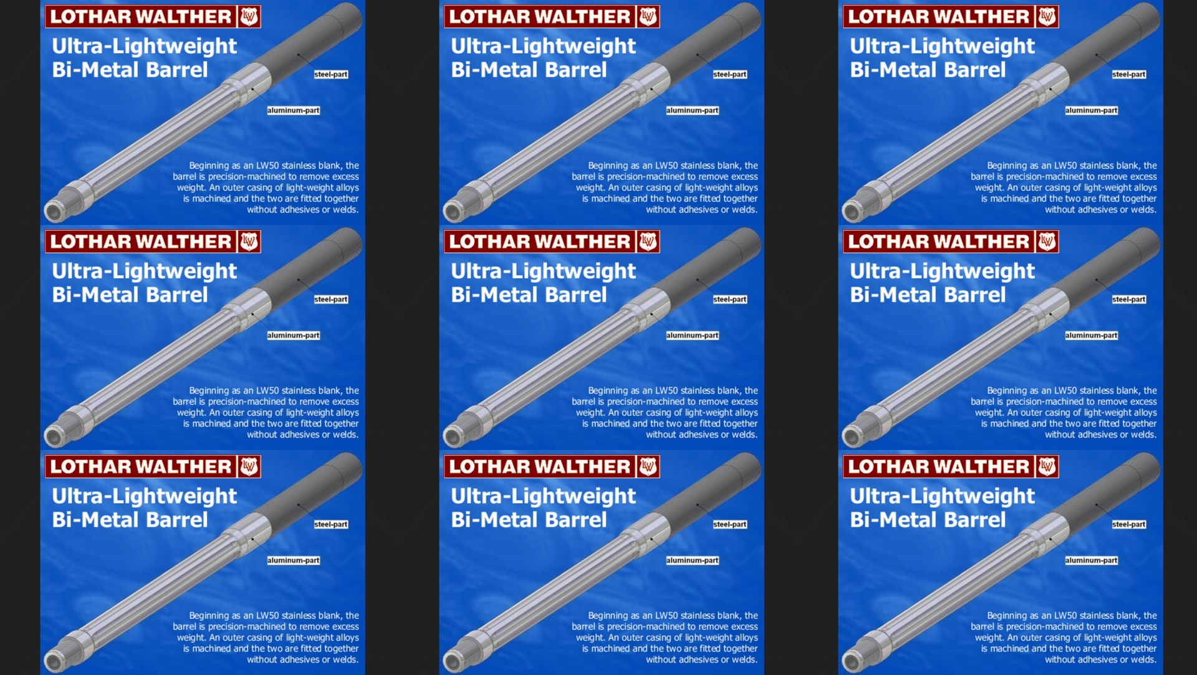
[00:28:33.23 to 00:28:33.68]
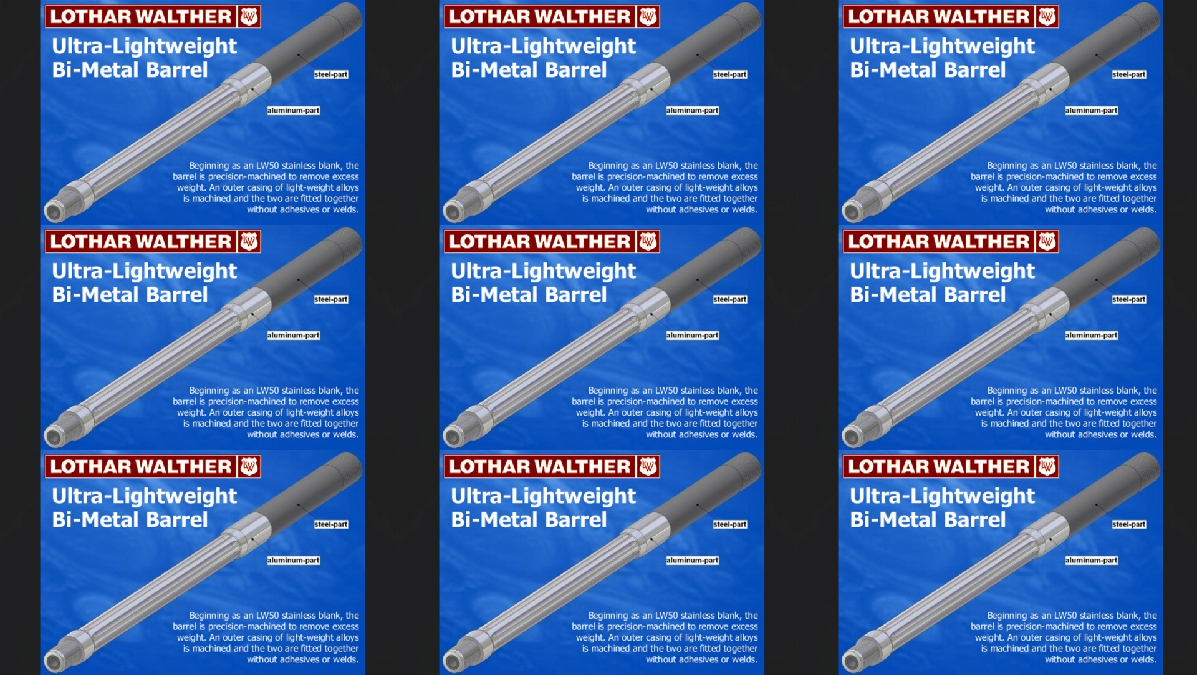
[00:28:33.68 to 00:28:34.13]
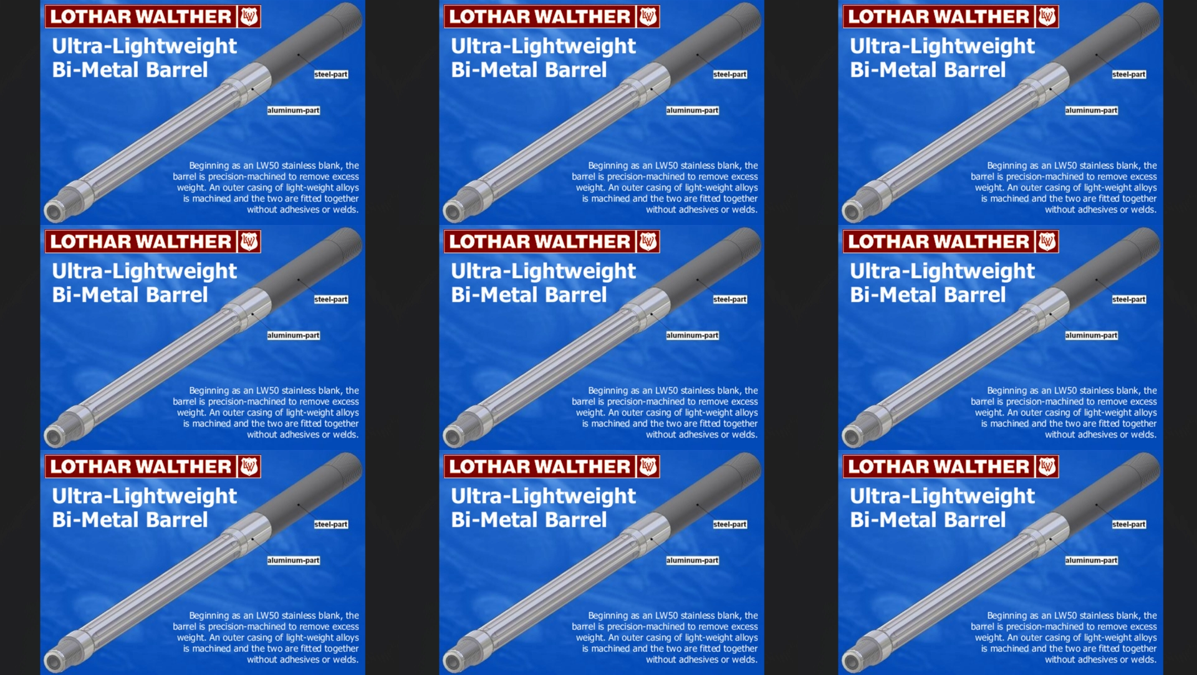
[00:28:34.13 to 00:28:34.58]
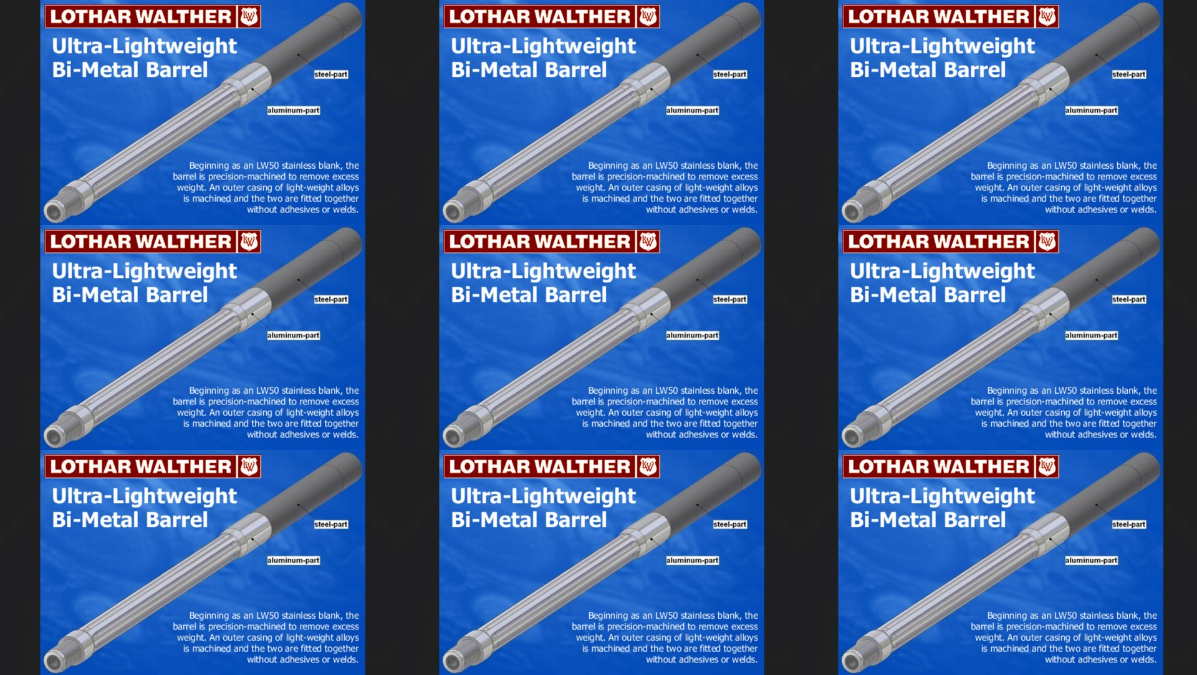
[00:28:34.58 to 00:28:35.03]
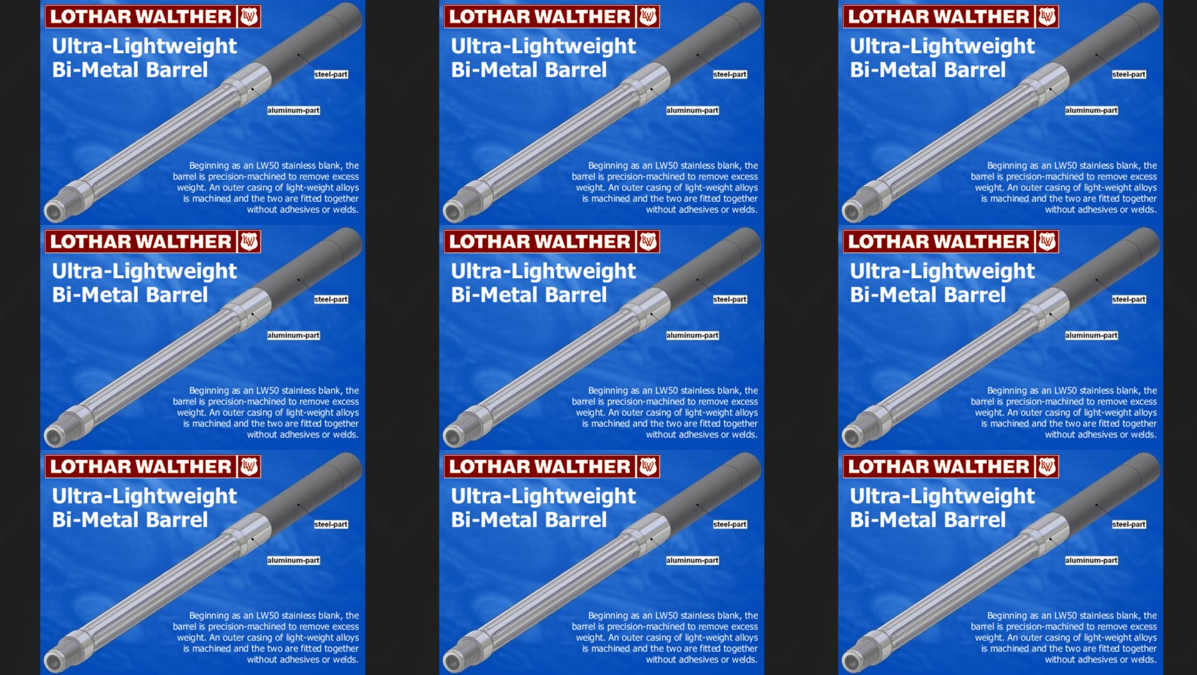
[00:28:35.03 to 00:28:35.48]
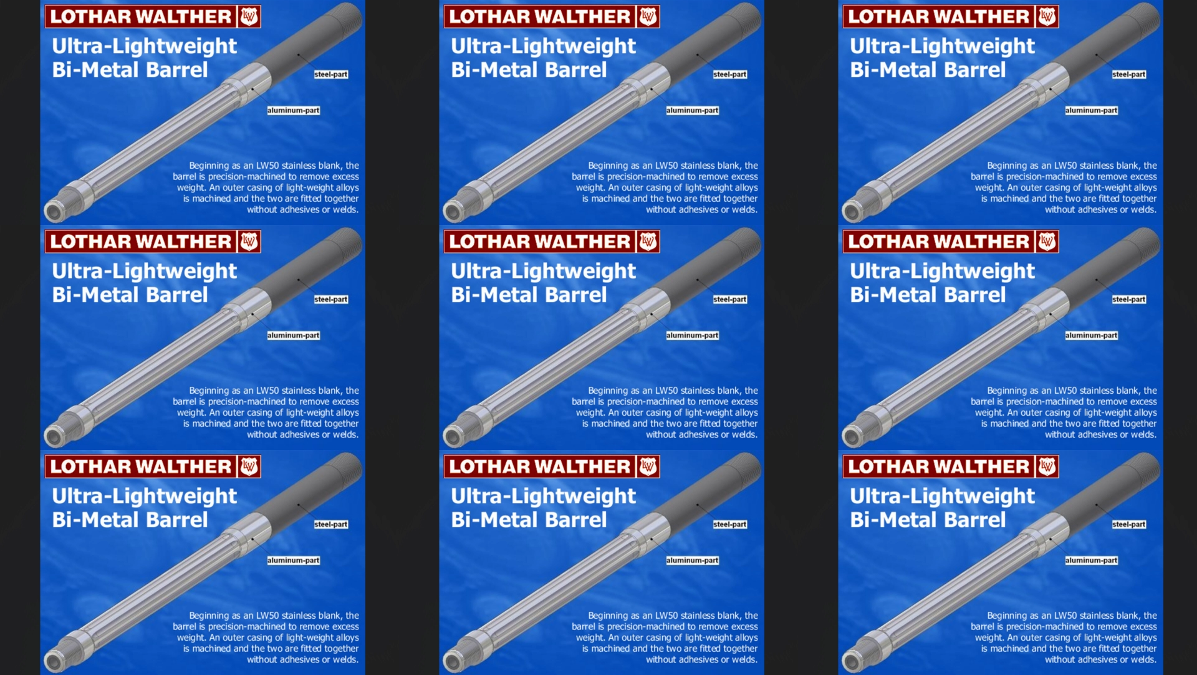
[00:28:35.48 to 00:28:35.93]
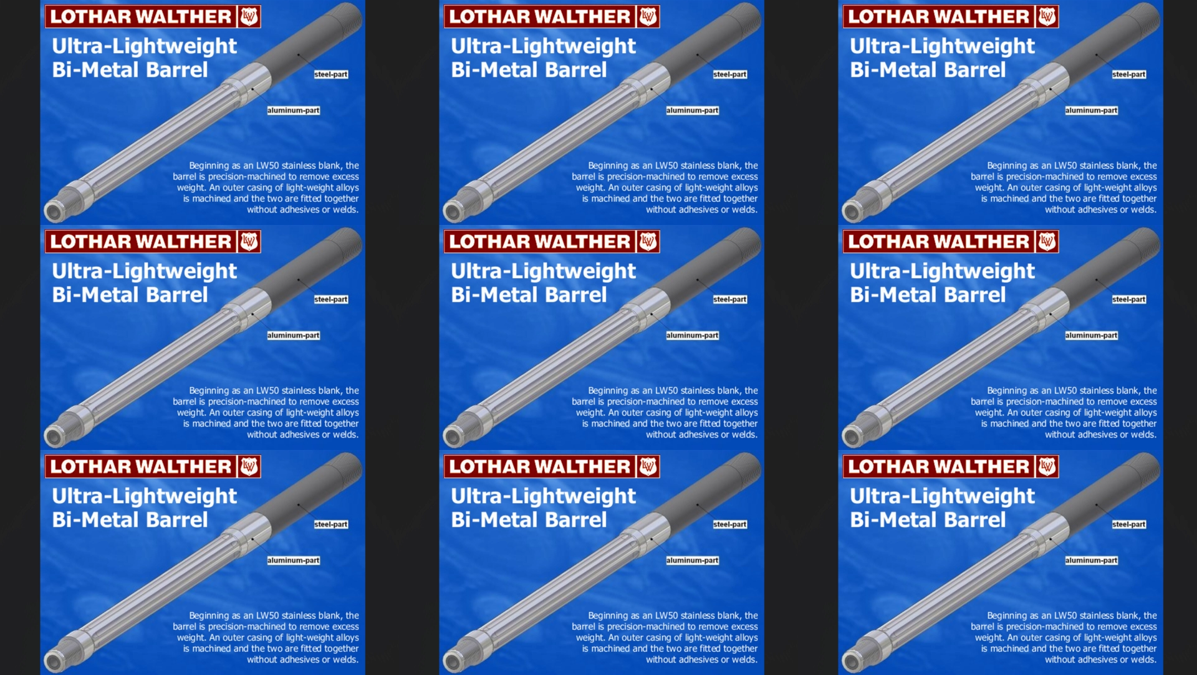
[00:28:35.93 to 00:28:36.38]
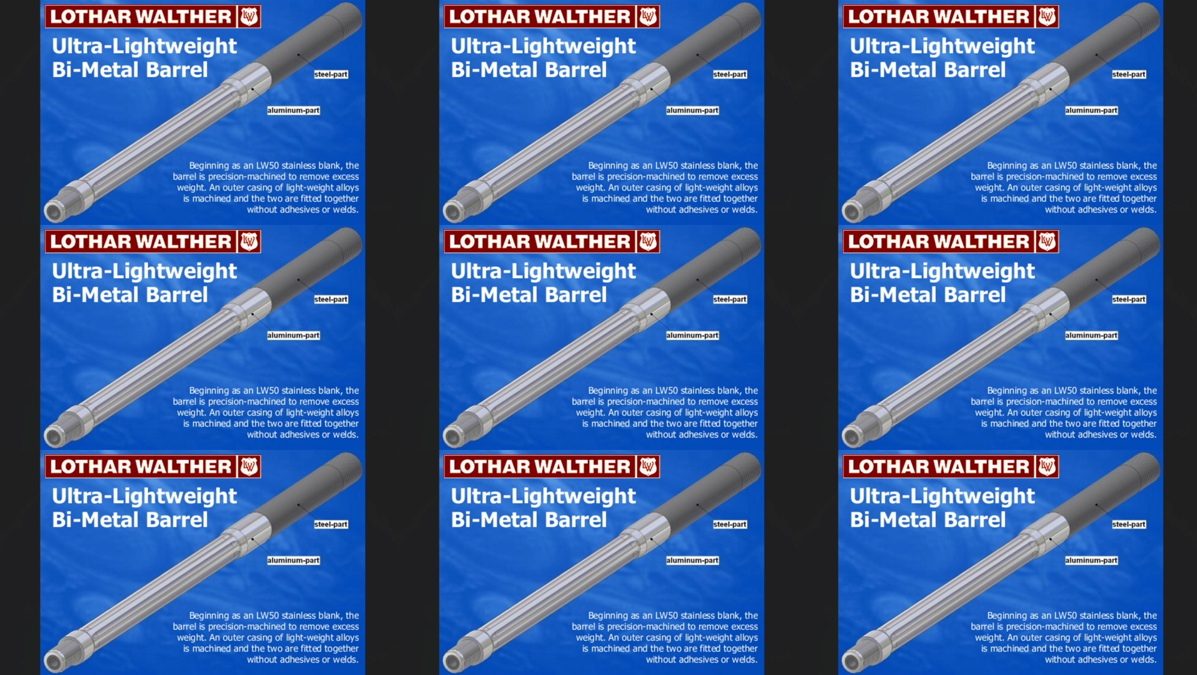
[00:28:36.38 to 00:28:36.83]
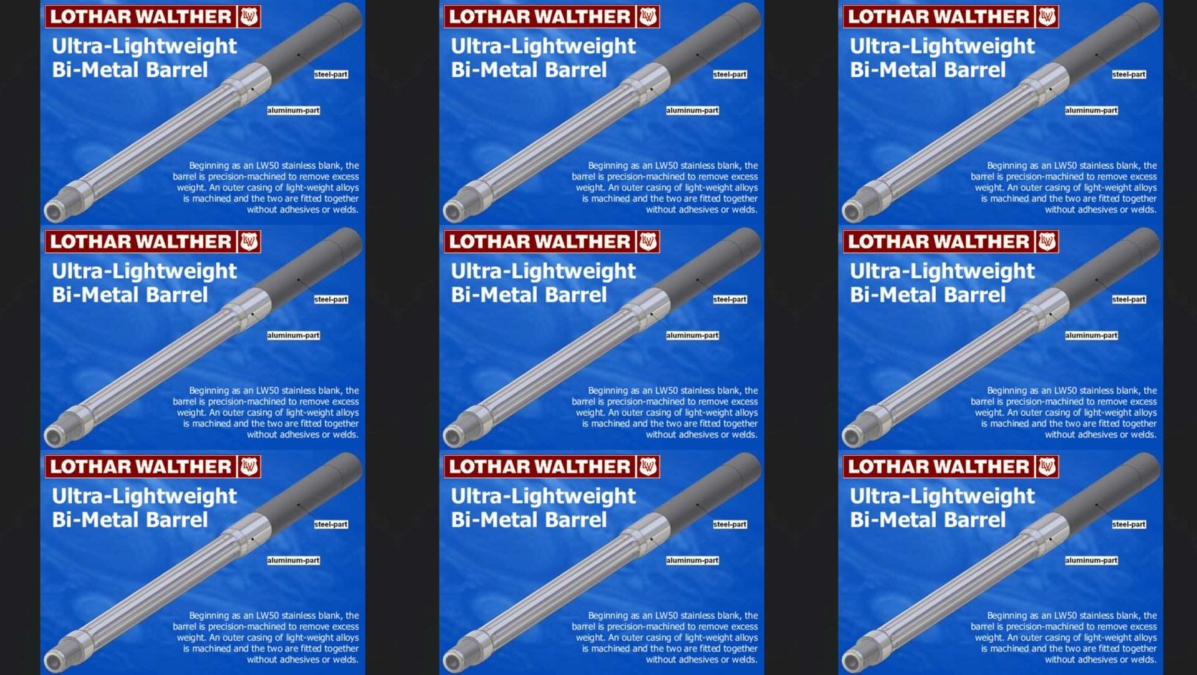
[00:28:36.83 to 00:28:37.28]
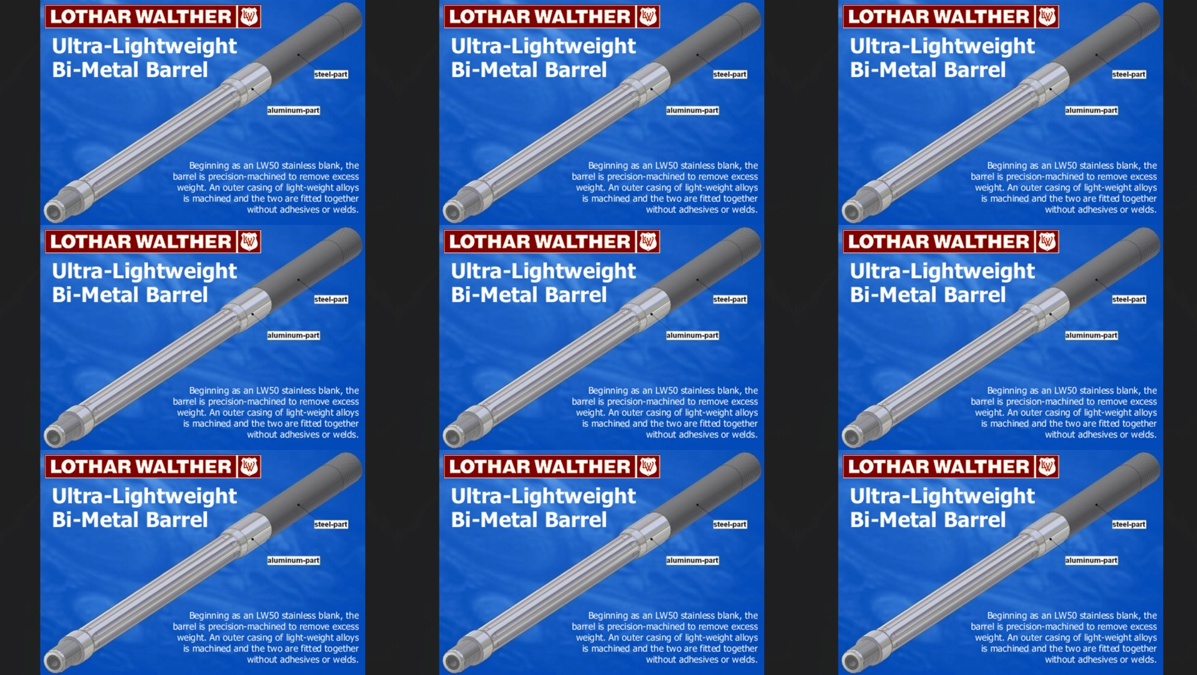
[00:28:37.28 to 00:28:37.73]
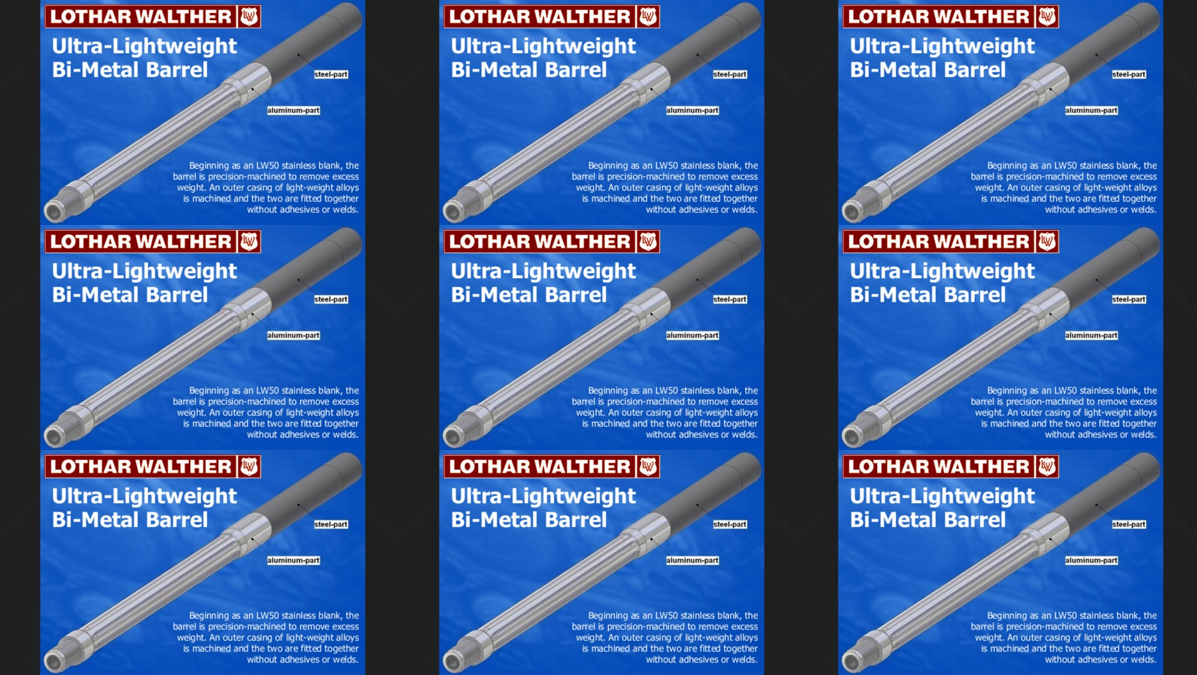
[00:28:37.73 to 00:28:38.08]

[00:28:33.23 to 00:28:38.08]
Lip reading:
Nobody's mouth can be seen.